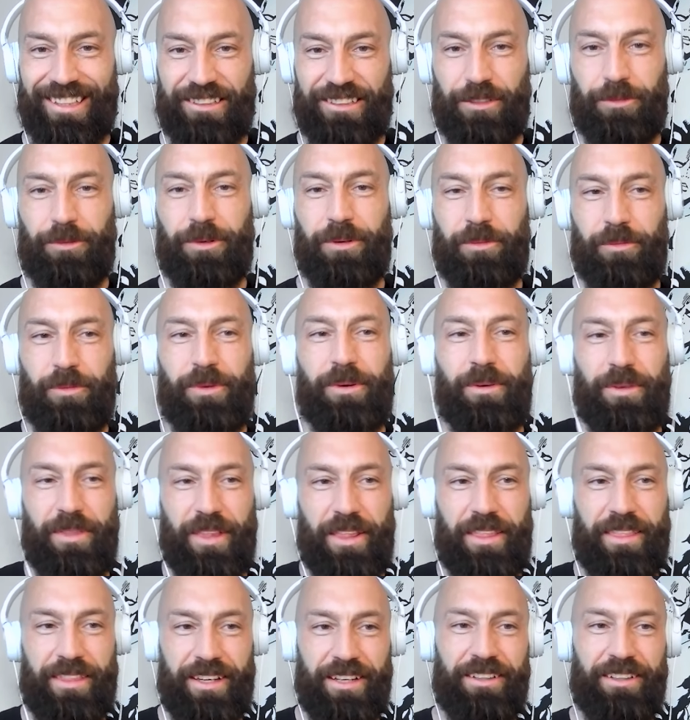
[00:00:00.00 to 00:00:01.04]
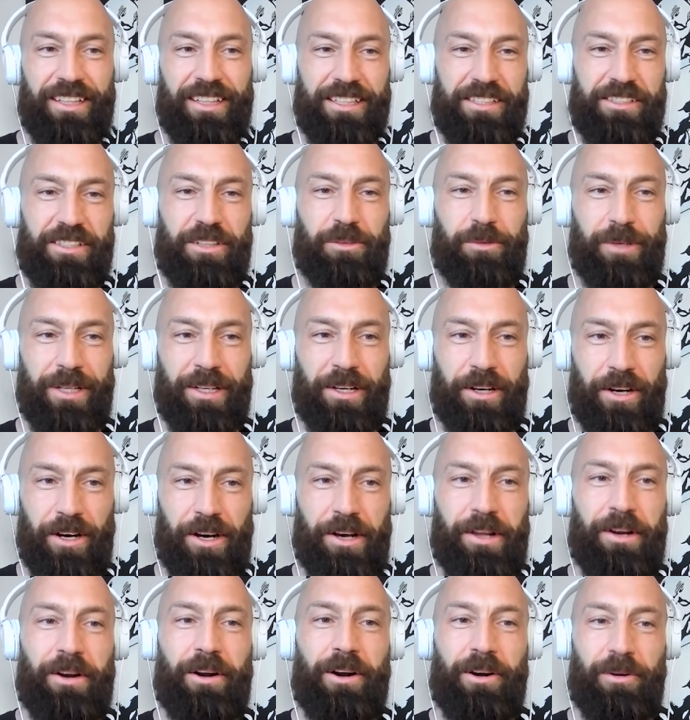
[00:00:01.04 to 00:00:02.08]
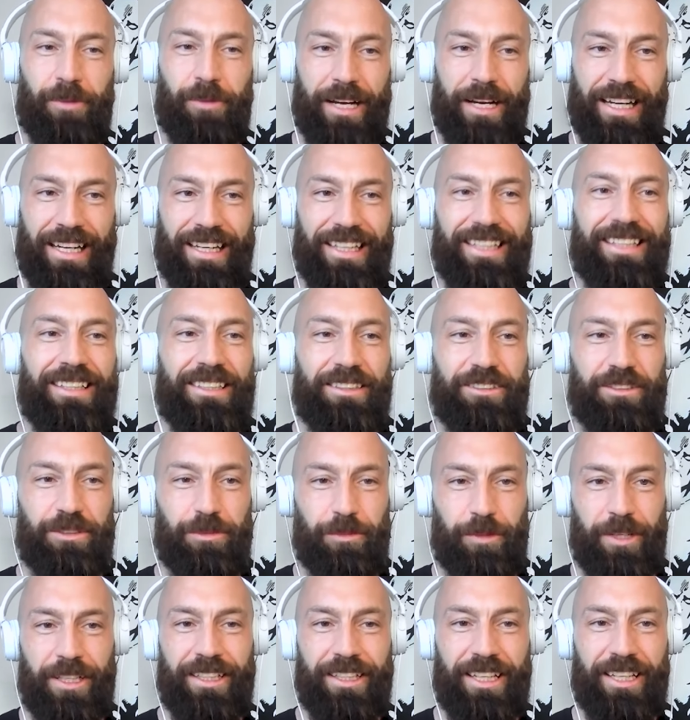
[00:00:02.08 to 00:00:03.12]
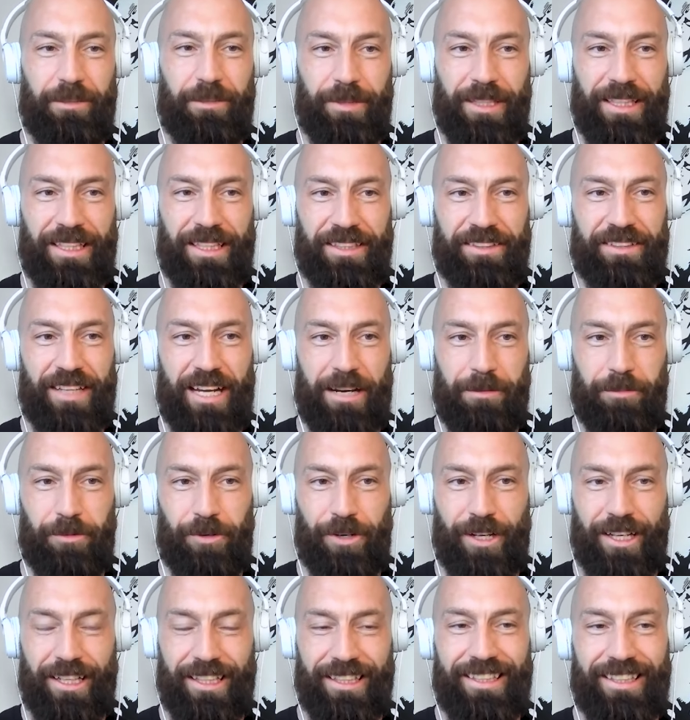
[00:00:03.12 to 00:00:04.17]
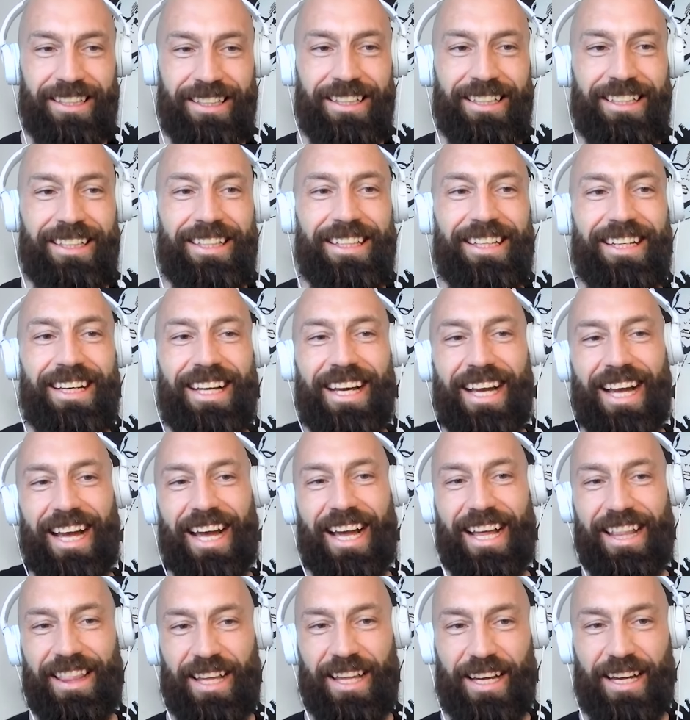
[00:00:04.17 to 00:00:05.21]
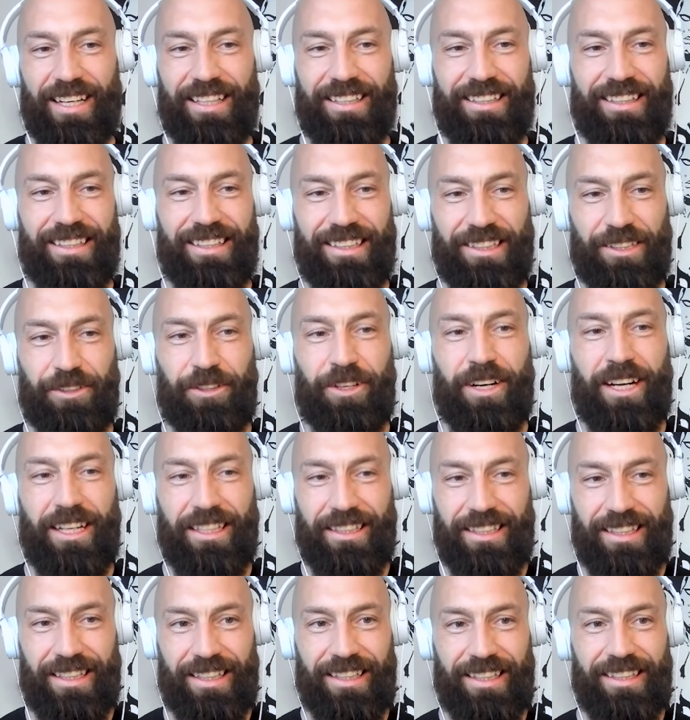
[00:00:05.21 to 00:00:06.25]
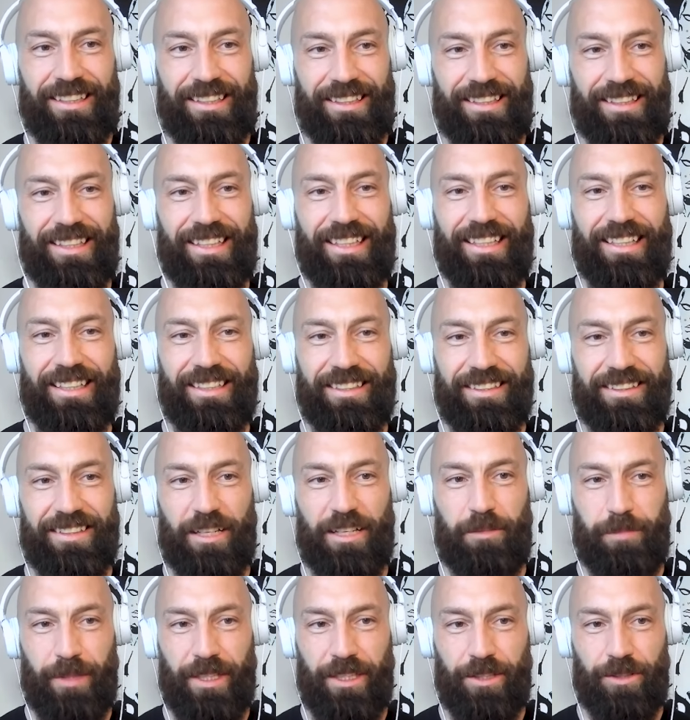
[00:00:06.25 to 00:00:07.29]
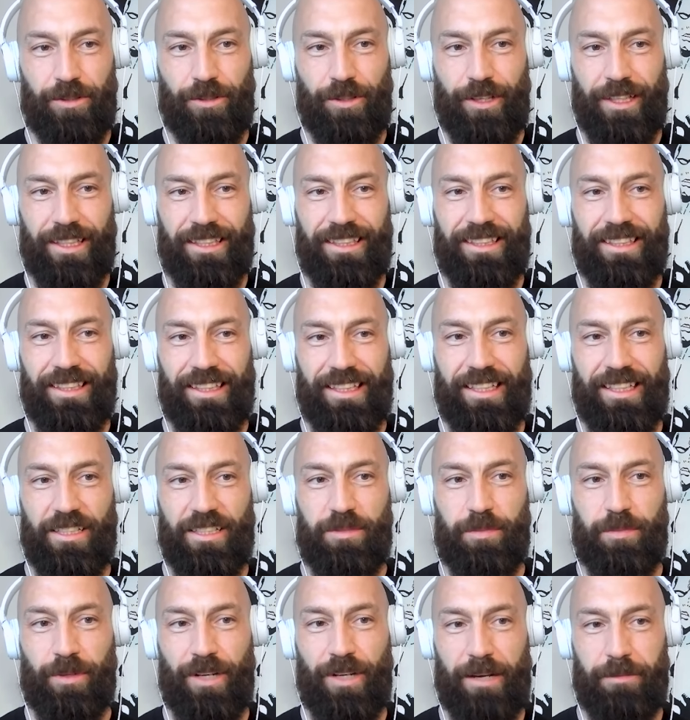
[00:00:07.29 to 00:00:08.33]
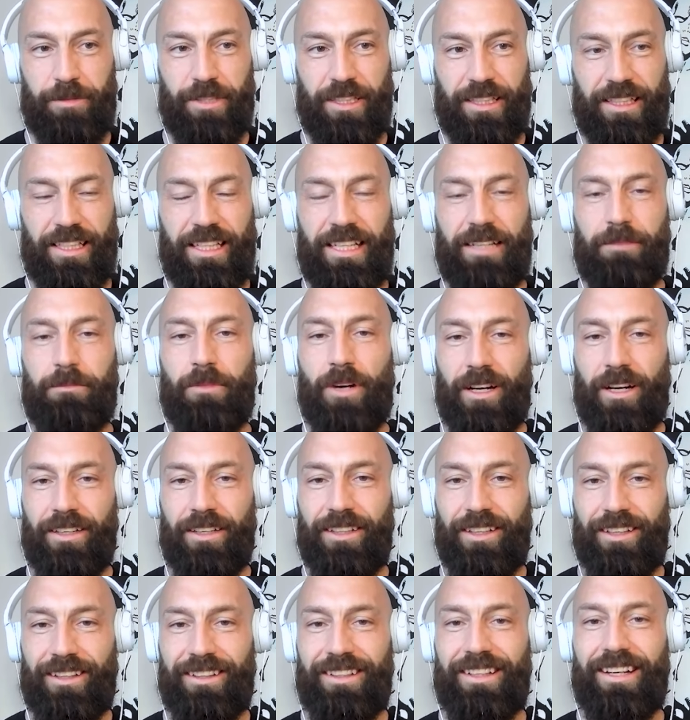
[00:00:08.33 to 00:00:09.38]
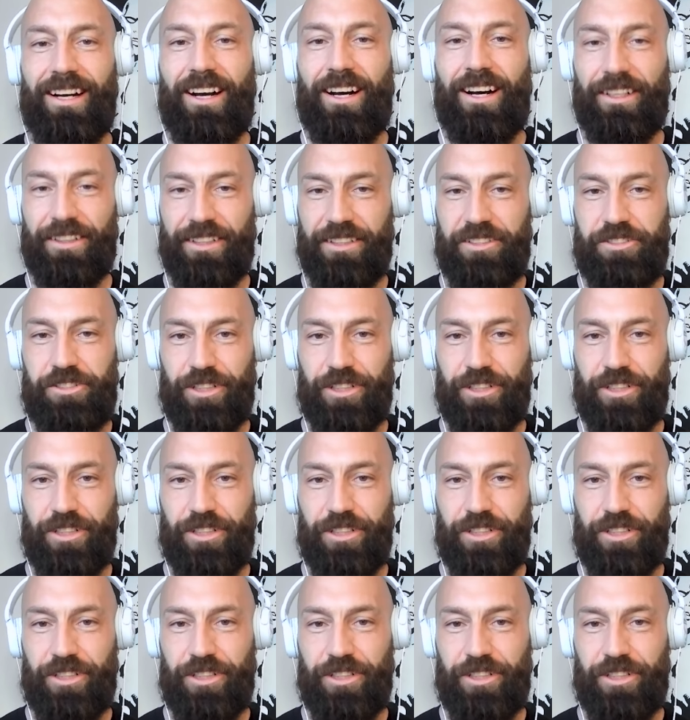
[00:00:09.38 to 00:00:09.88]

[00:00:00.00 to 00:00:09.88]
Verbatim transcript: So w- w- the theory is that we're on our way to one day being type one, and that your idea is that Bitcoin is perhaps a key marker on this